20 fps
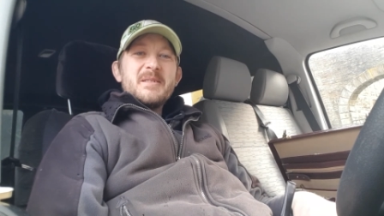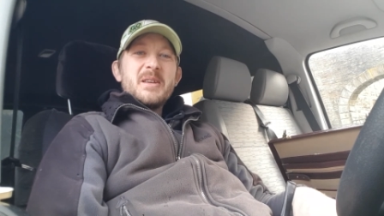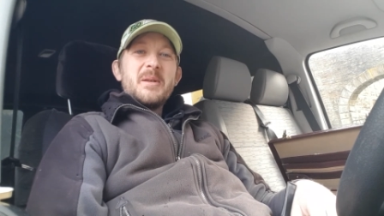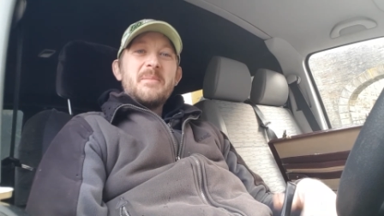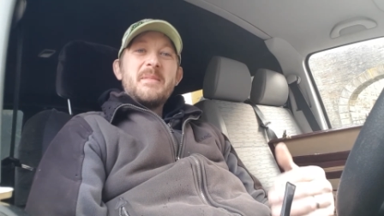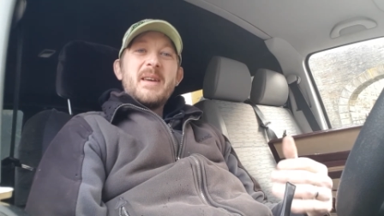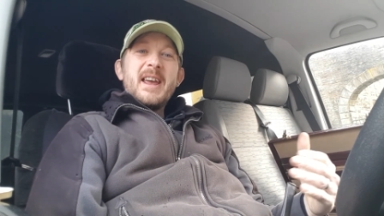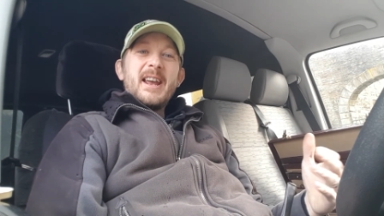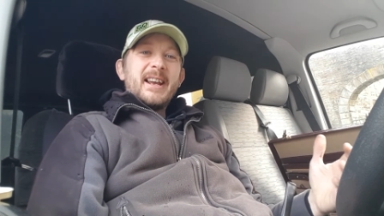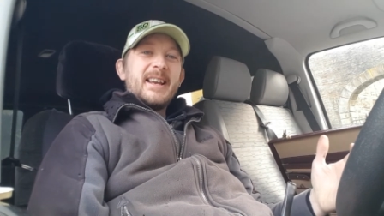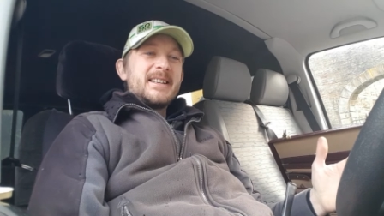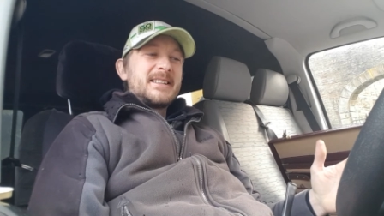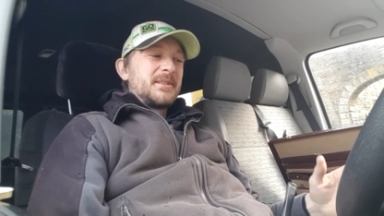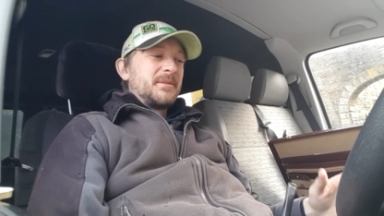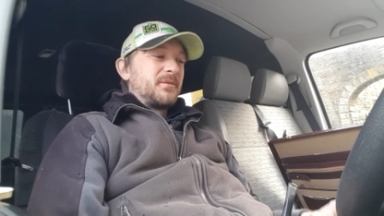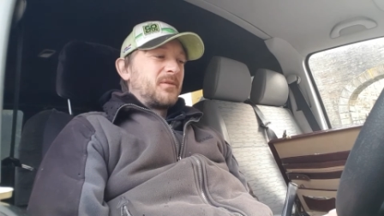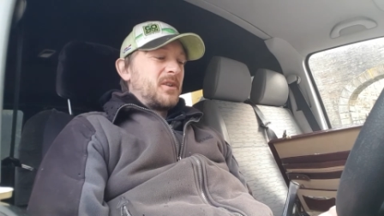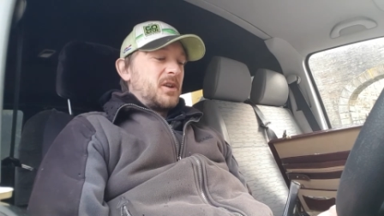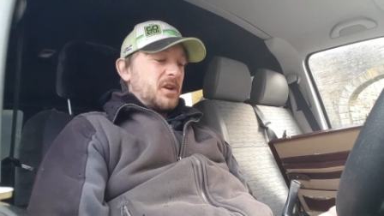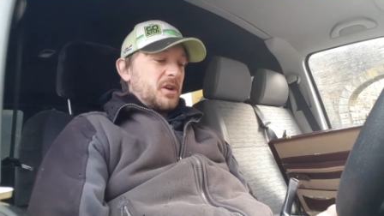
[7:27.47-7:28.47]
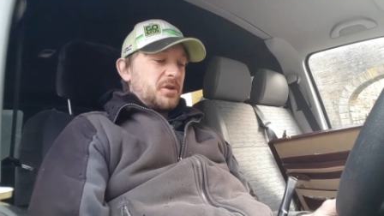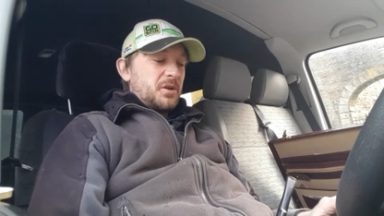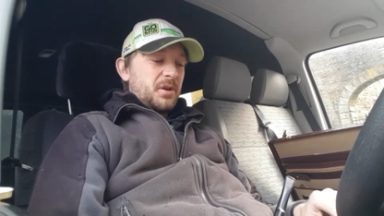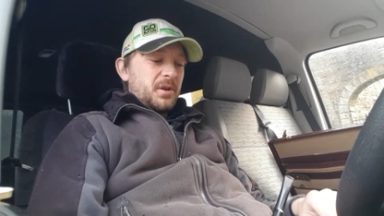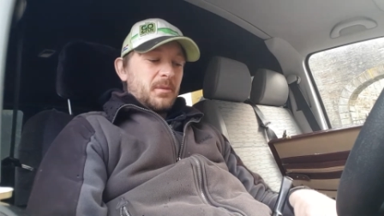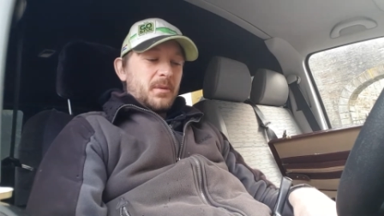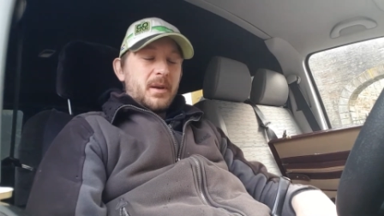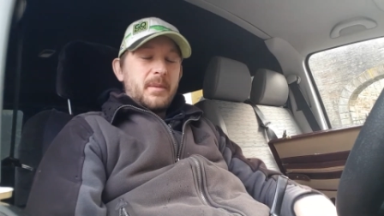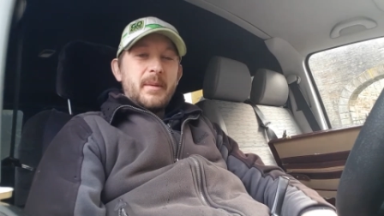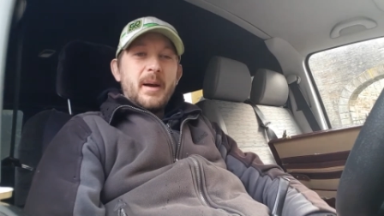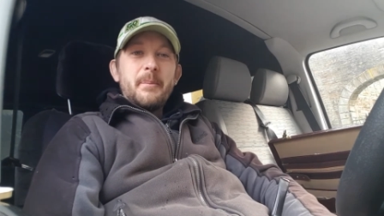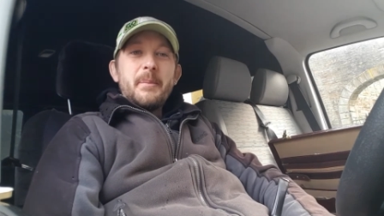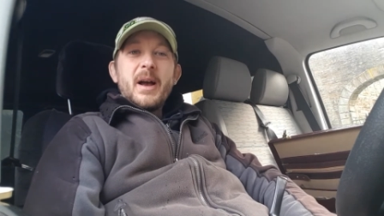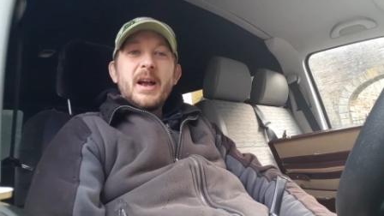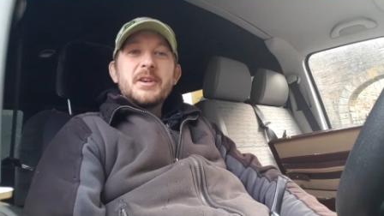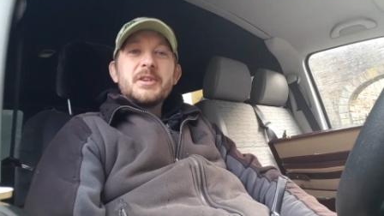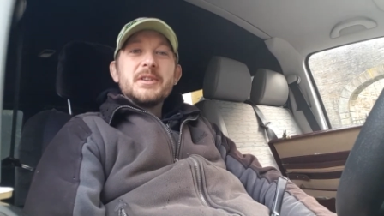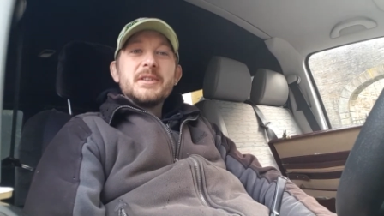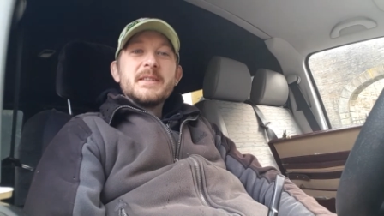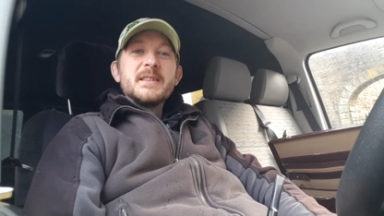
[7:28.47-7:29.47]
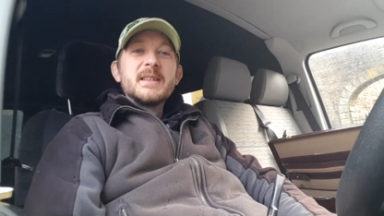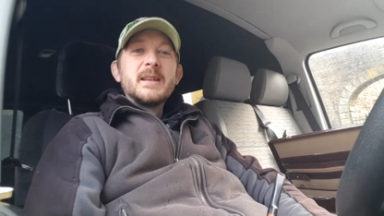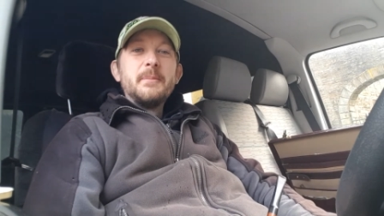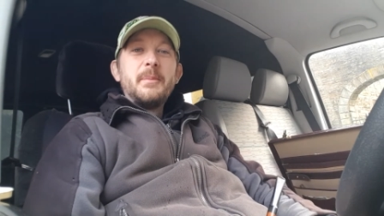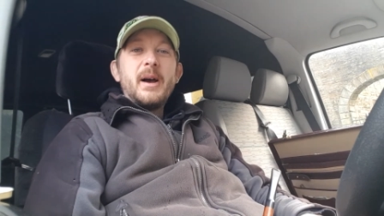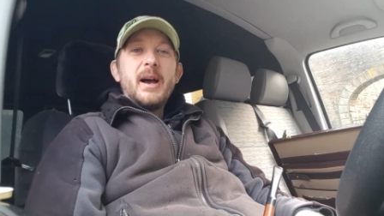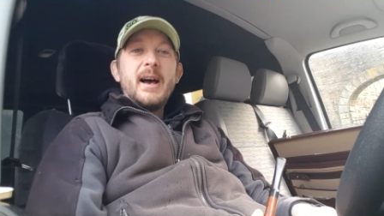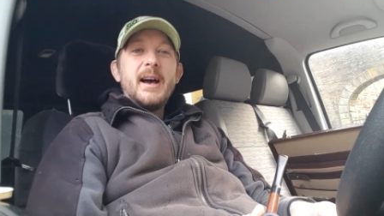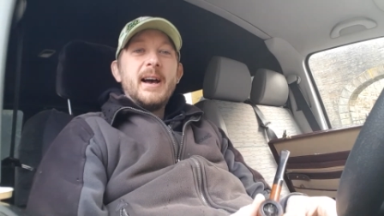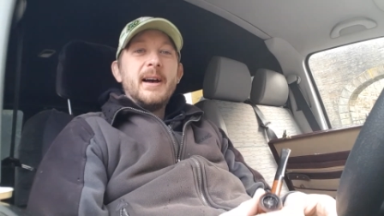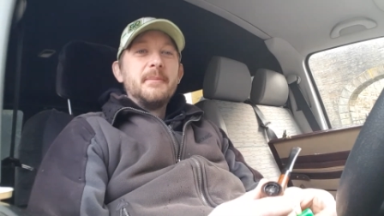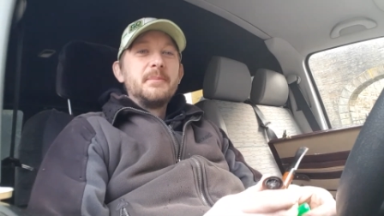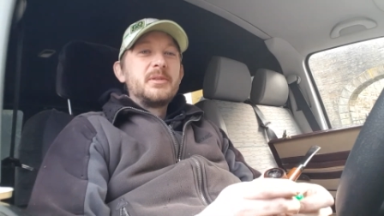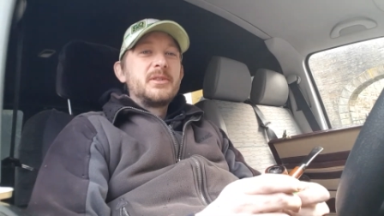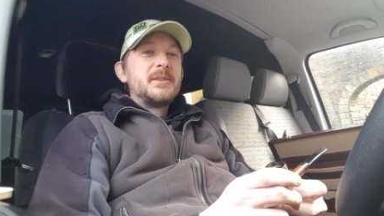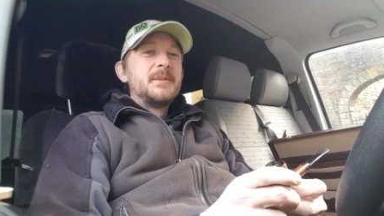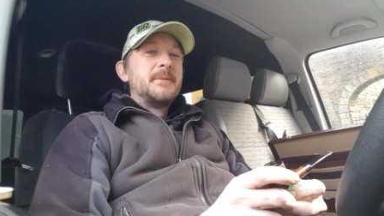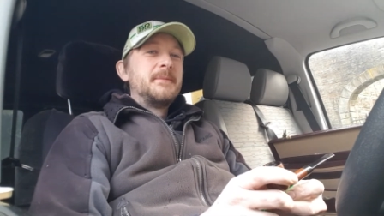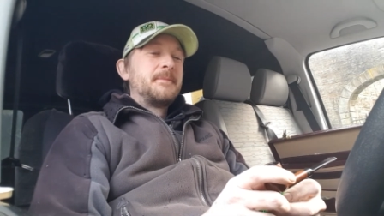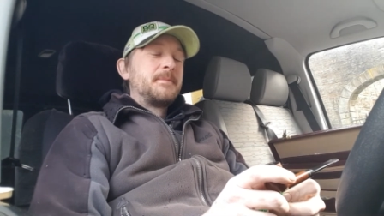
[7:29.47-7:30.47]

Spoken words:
and make it something, another one of my passions, the pipes.